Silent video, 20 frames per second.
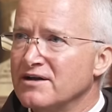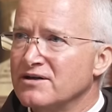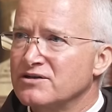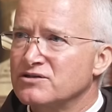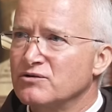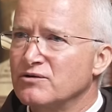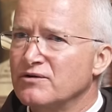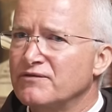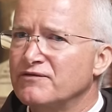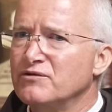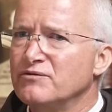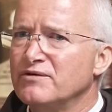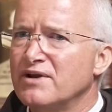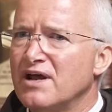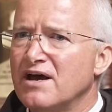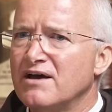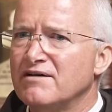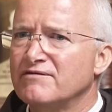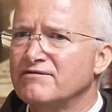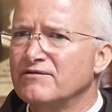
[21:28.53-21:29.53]
So if you would
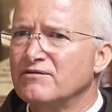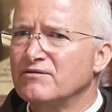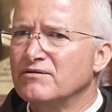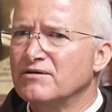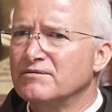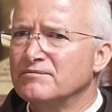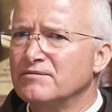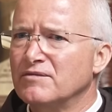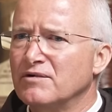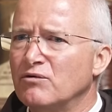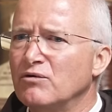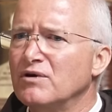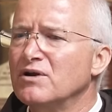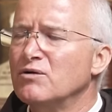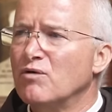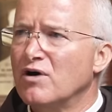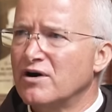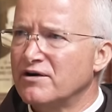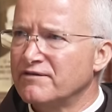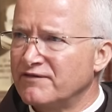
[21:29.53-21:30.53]
have holy
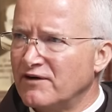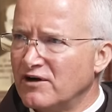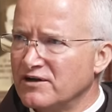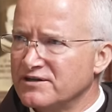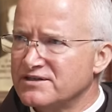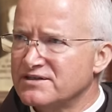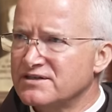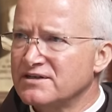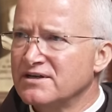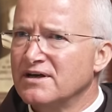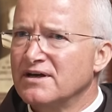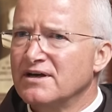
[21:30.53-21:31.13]
water fonts